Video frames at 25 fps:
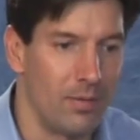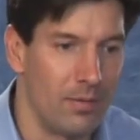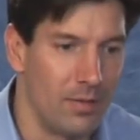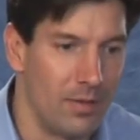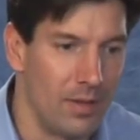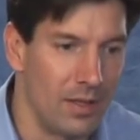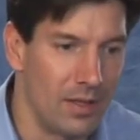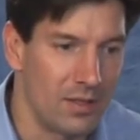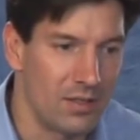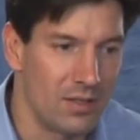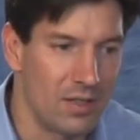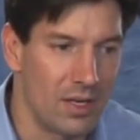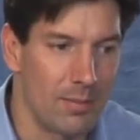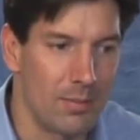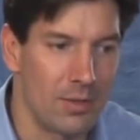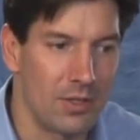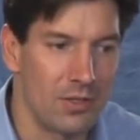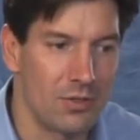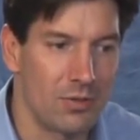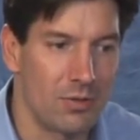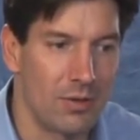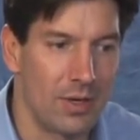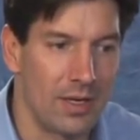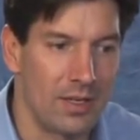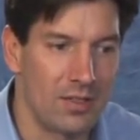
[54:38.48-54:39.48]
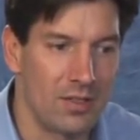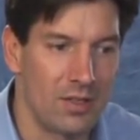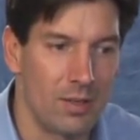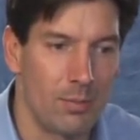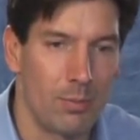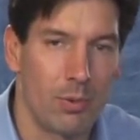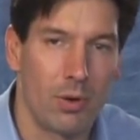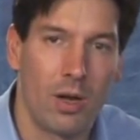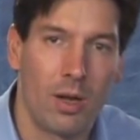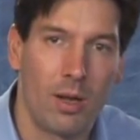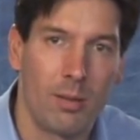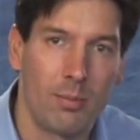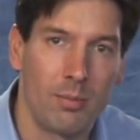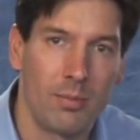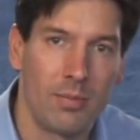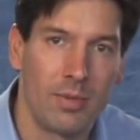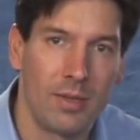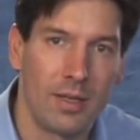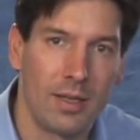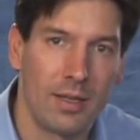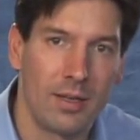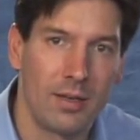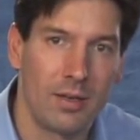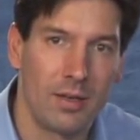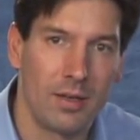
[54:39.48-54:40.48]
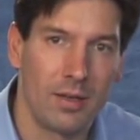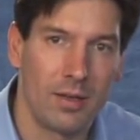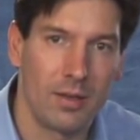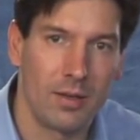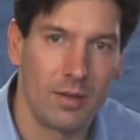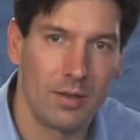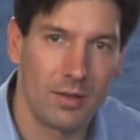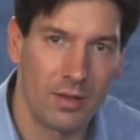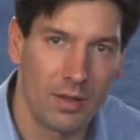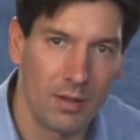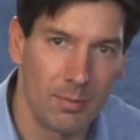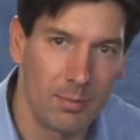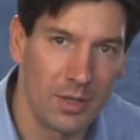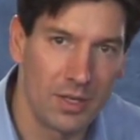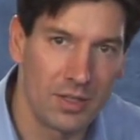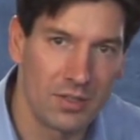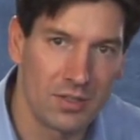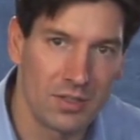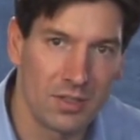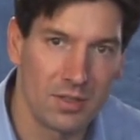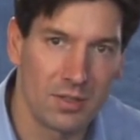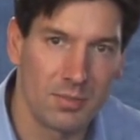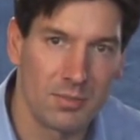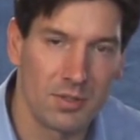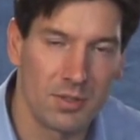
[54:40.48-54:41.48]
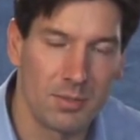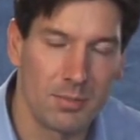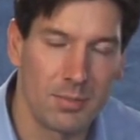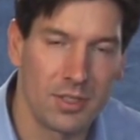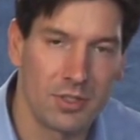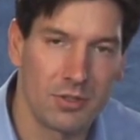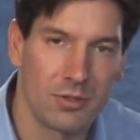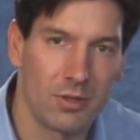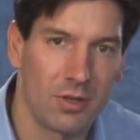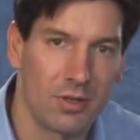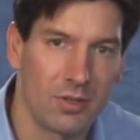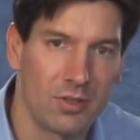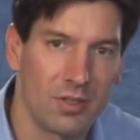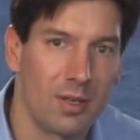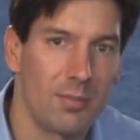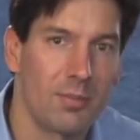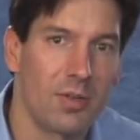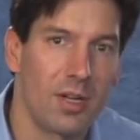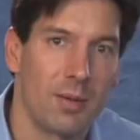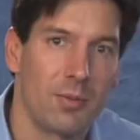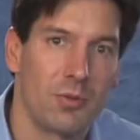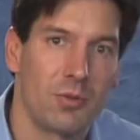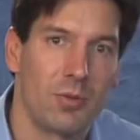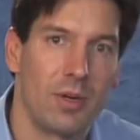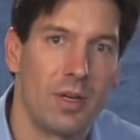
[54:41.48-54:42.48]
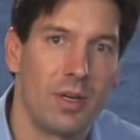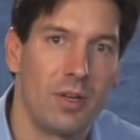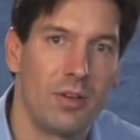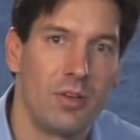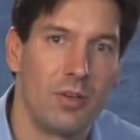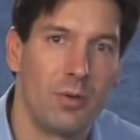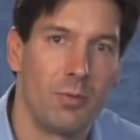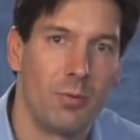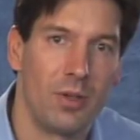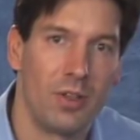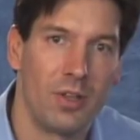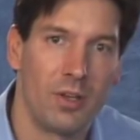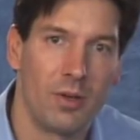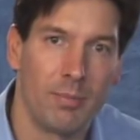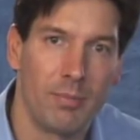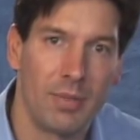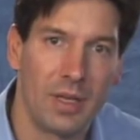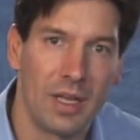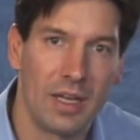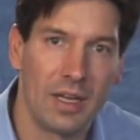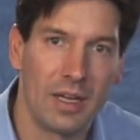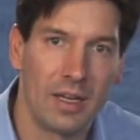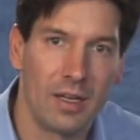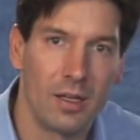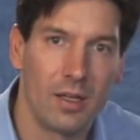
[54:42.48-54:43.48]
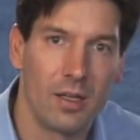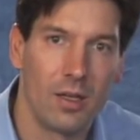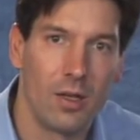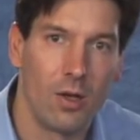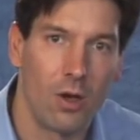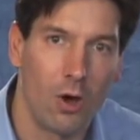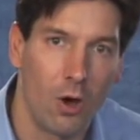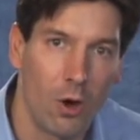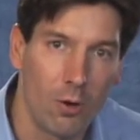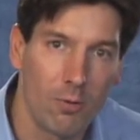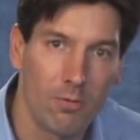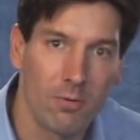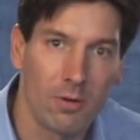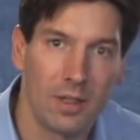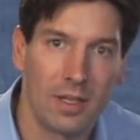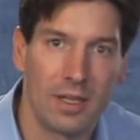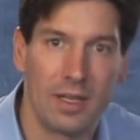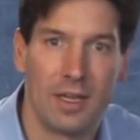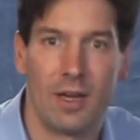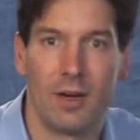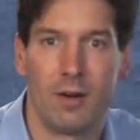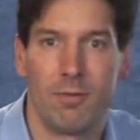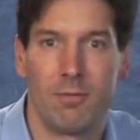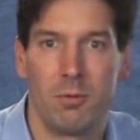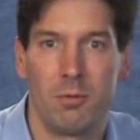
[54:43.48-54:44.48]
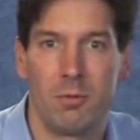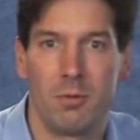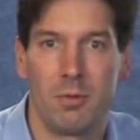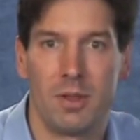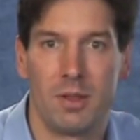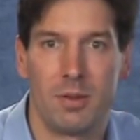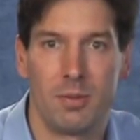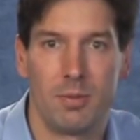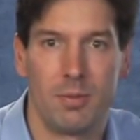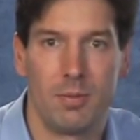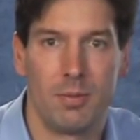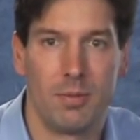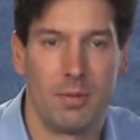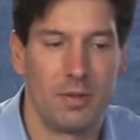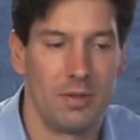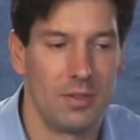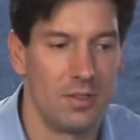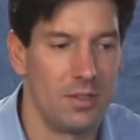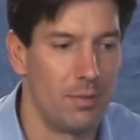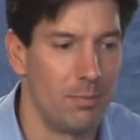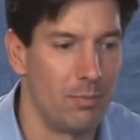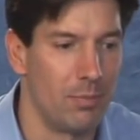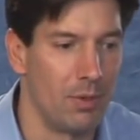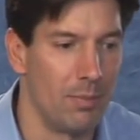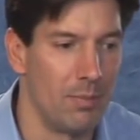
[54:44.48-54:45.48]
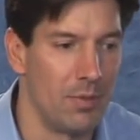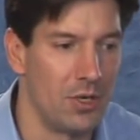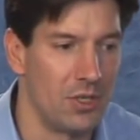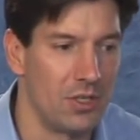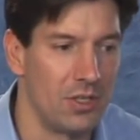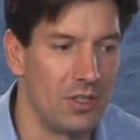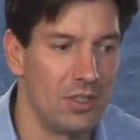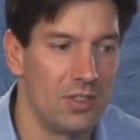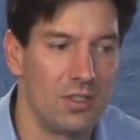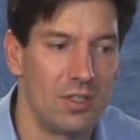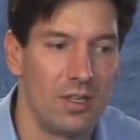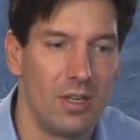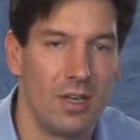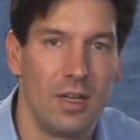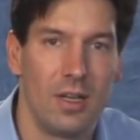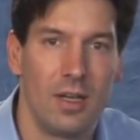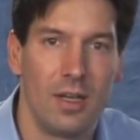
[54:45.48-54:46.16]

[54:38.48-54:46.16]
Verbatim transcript: this demonstrates the problem that systems administrators sometimes run into when they're being overly careful with permissions.